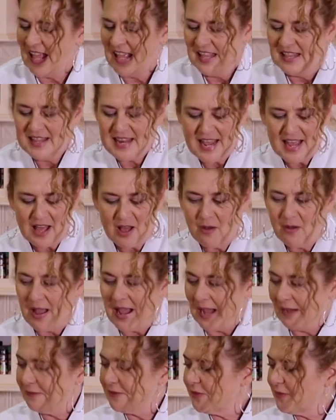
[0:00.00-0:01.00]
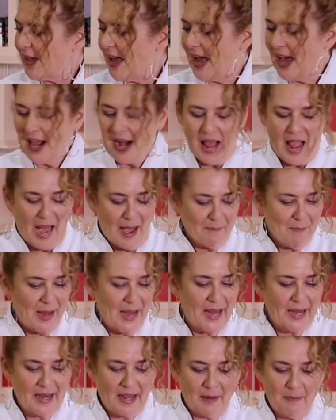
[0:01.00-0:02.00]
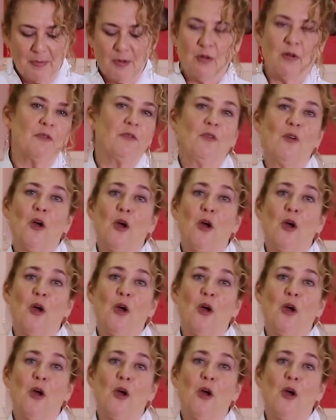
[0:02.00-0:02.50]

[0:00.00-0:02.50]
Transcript: Now after that, I made a beautiful